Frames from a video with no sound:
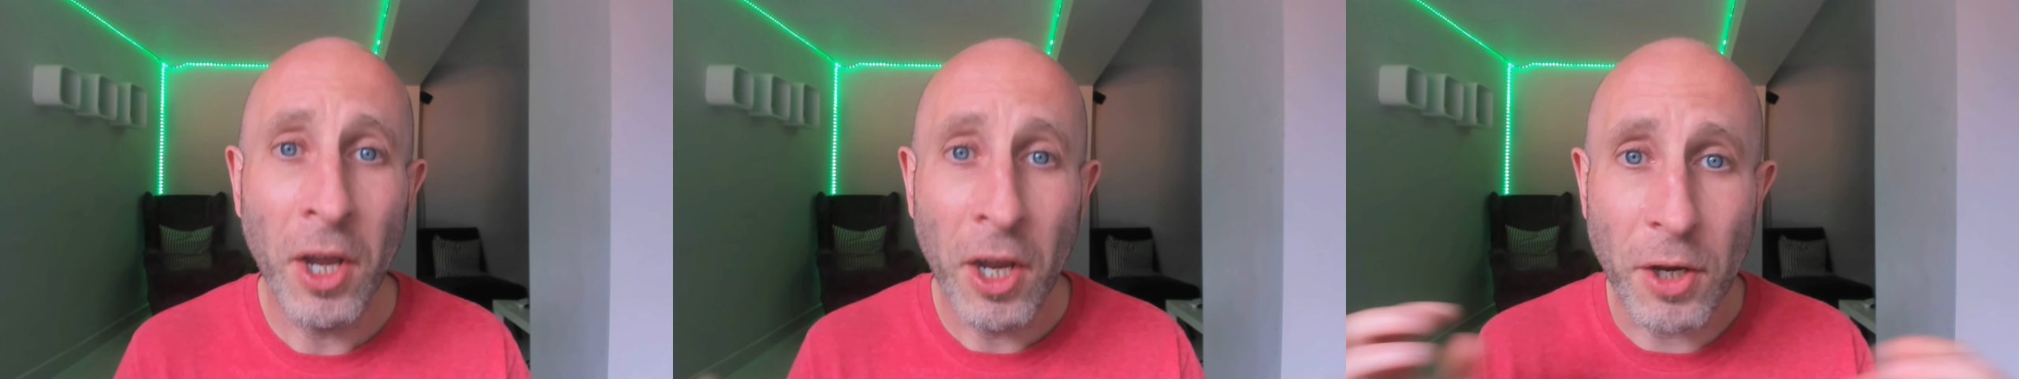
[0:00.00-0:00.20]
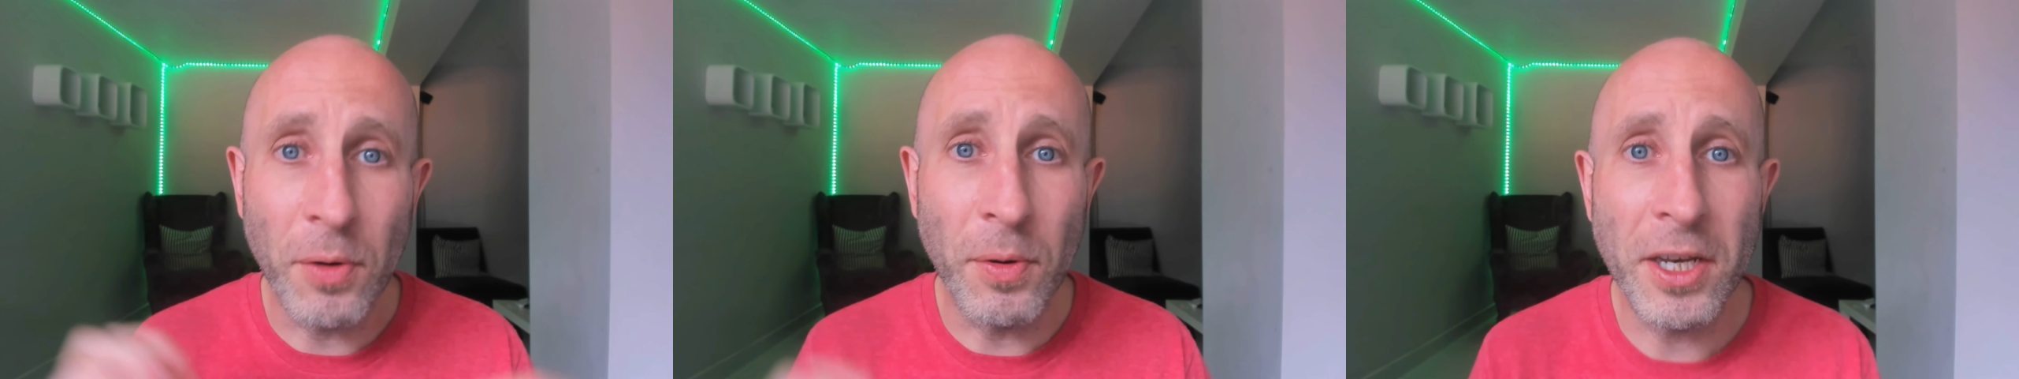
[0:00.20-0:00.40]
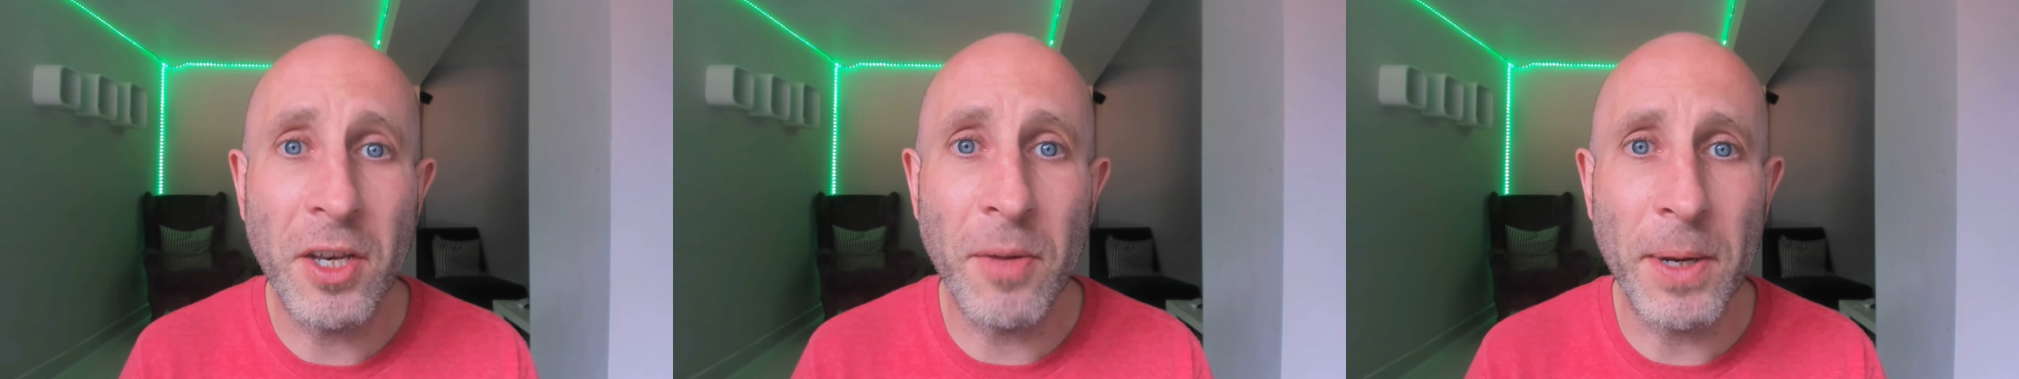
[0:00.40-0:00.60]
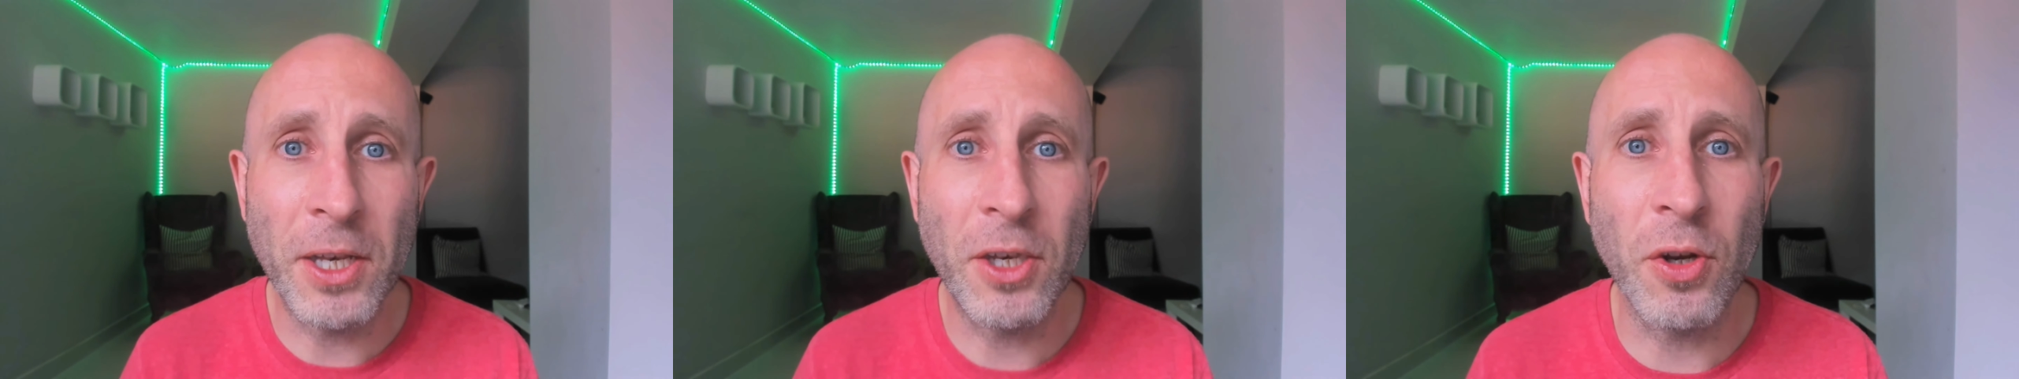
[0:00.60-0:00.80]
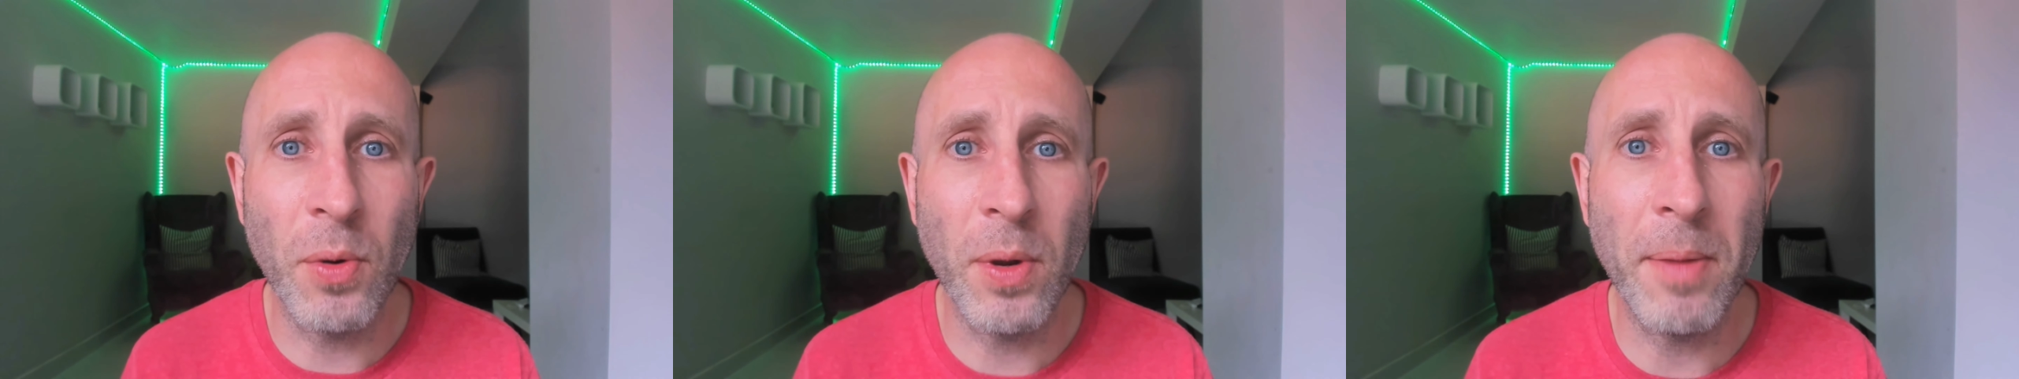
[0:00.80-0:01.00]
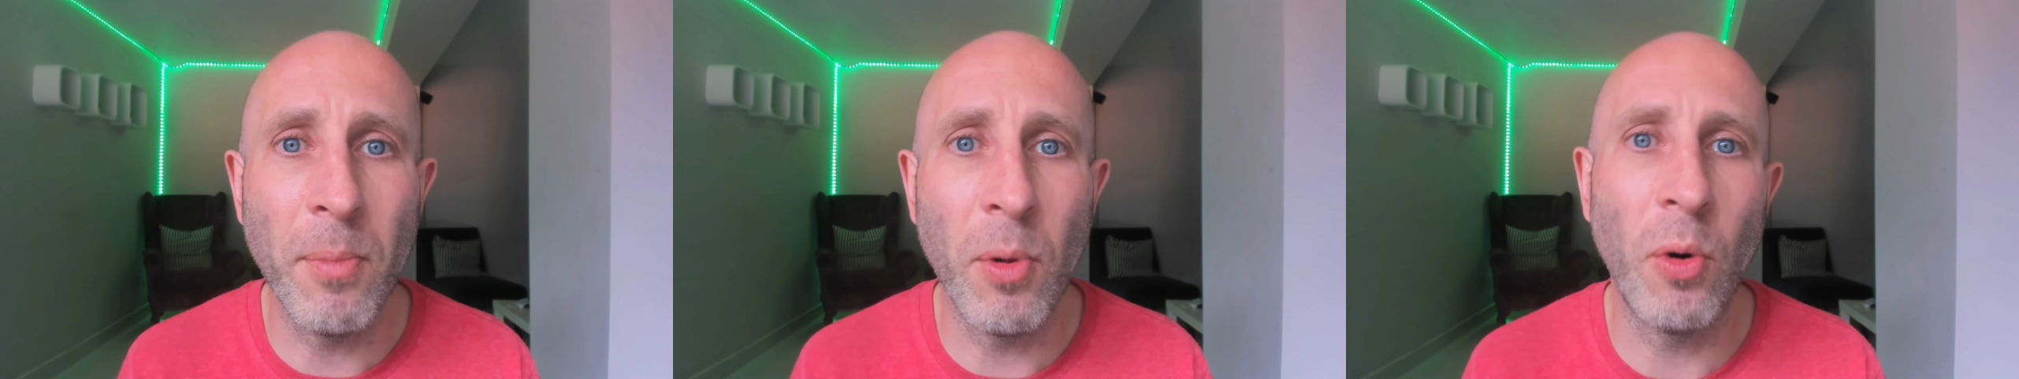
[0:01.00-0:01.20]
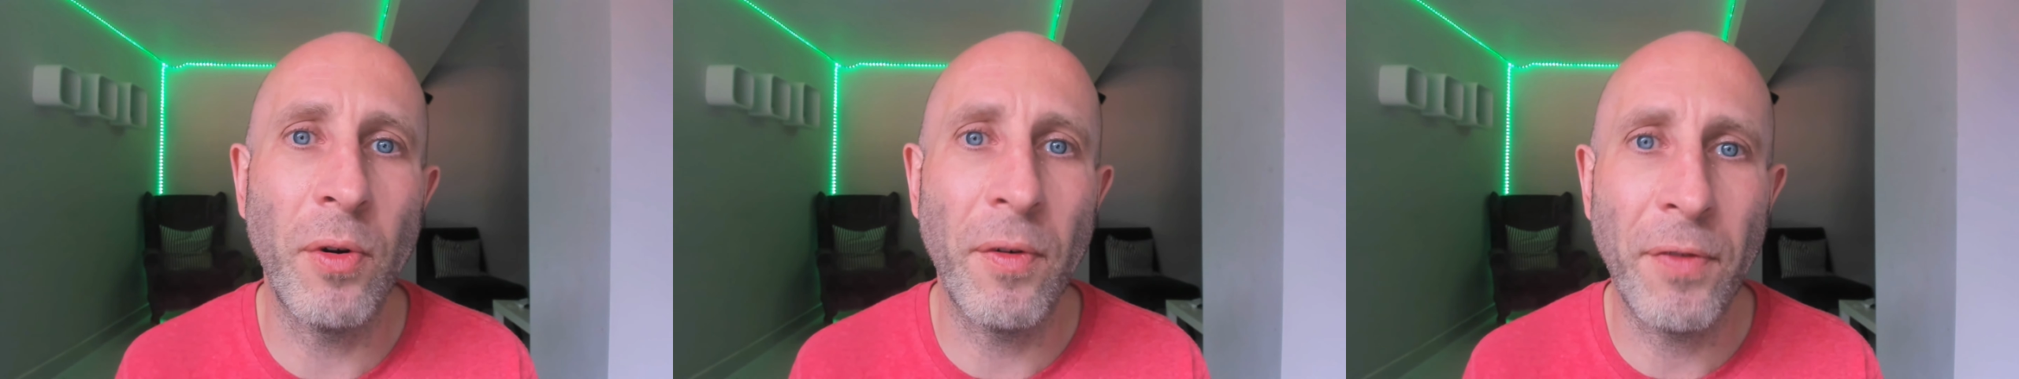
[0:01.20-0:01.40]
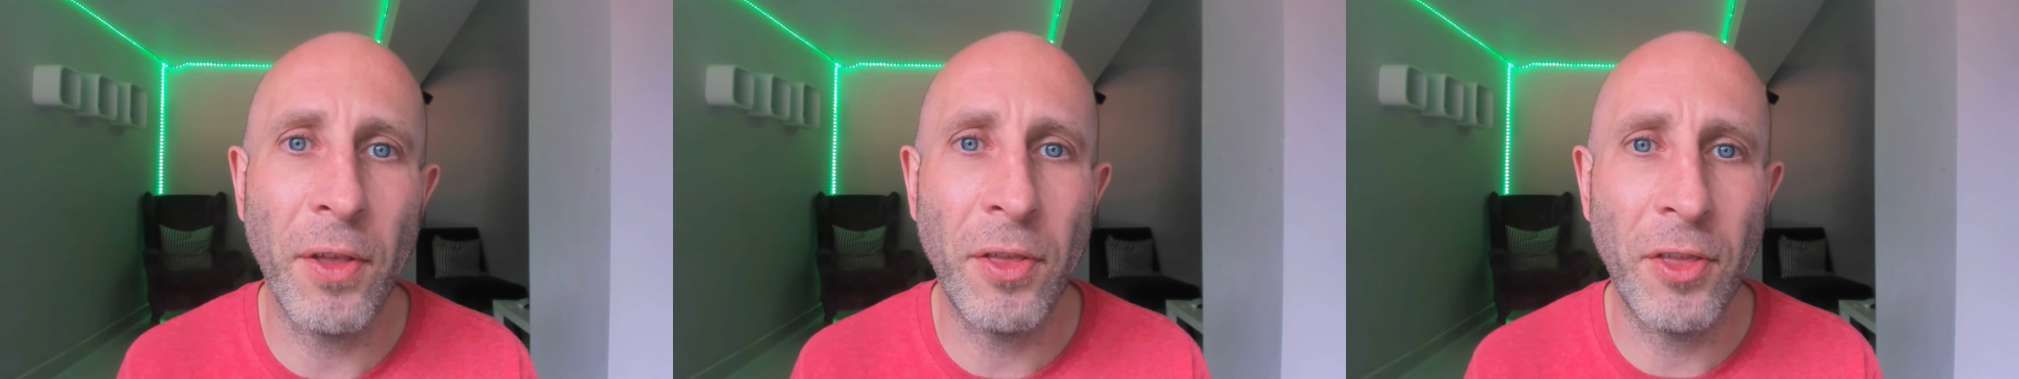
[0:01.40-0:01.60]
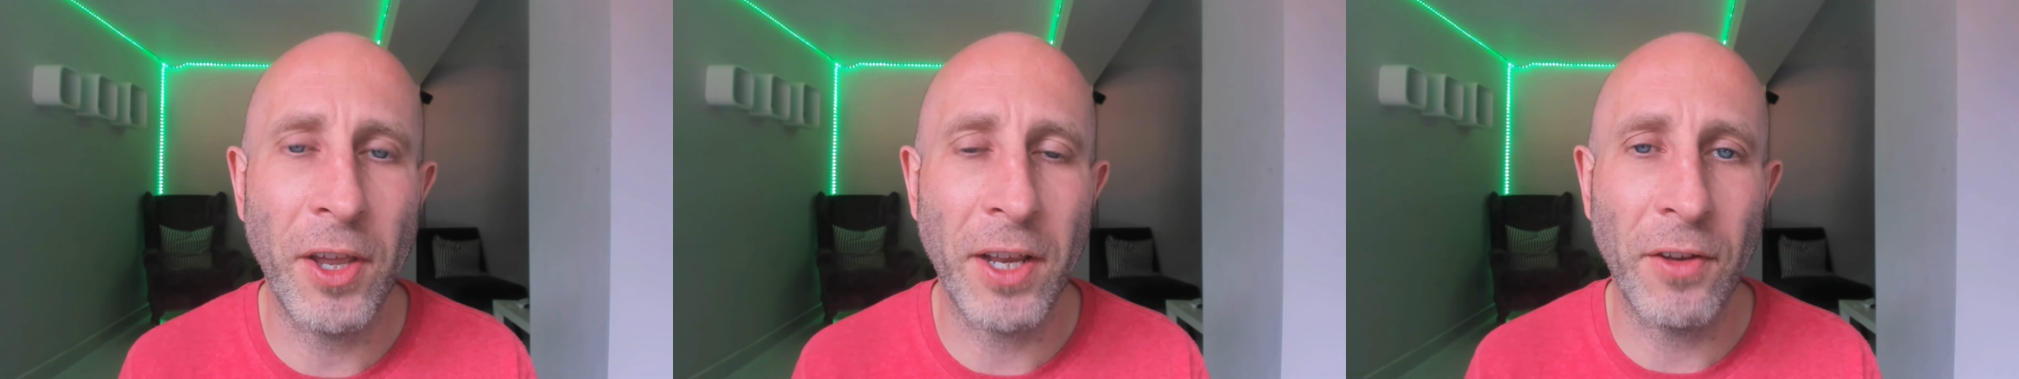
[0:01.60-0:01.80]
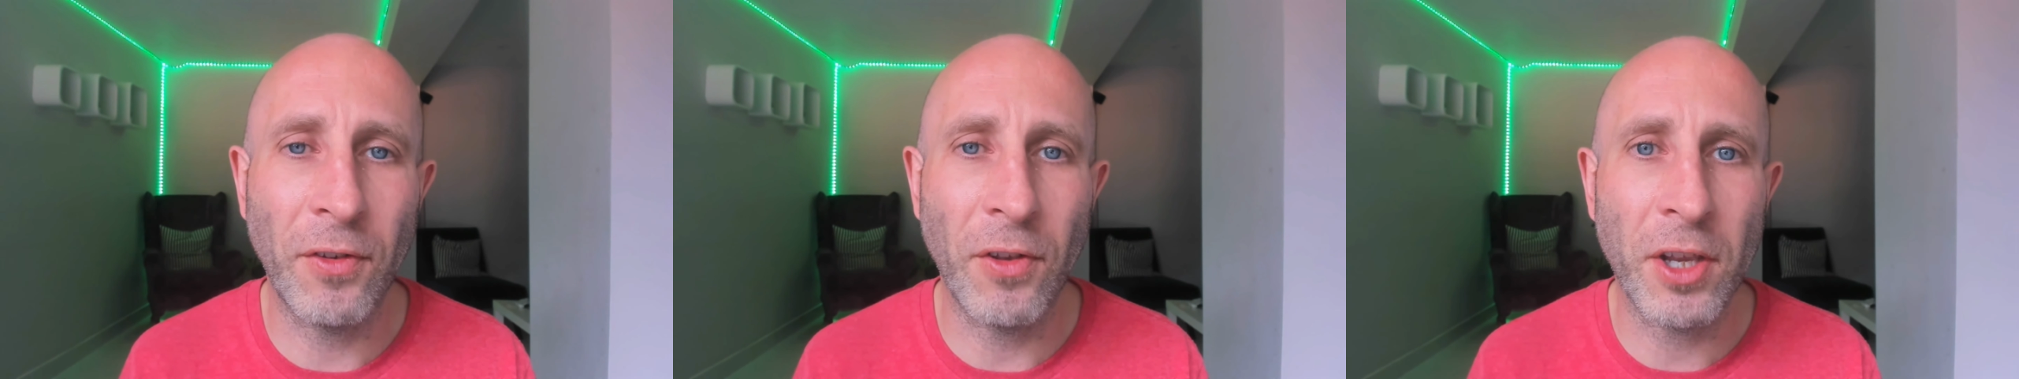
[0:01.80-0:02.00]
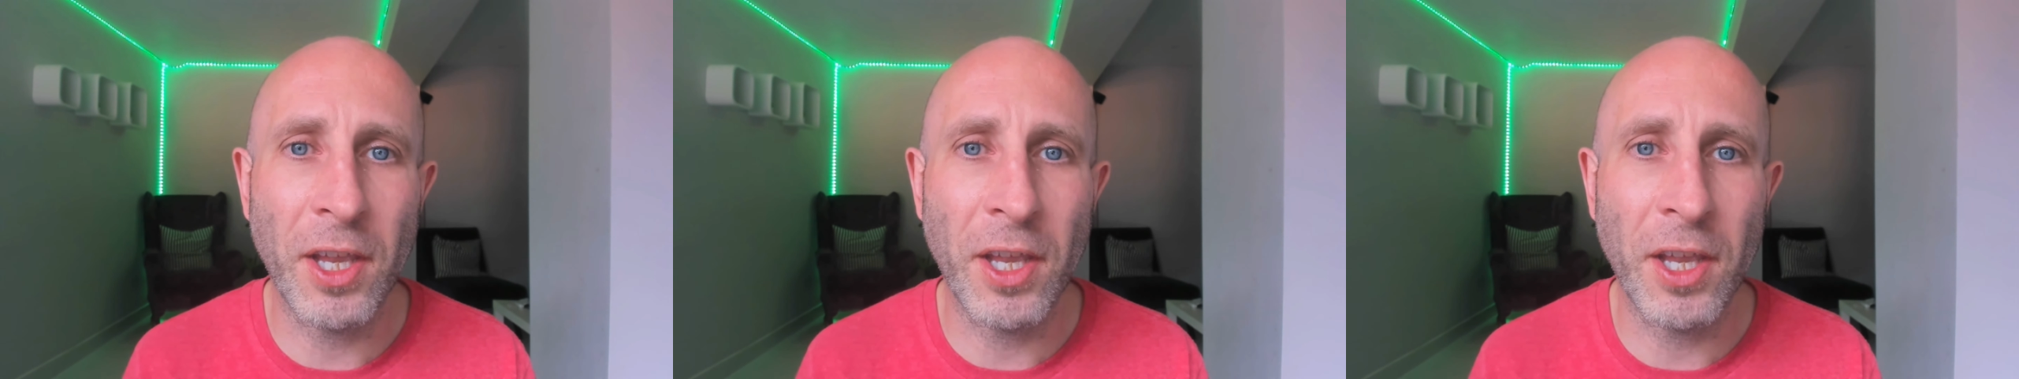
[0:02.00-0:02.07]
You need to be doing more of the things that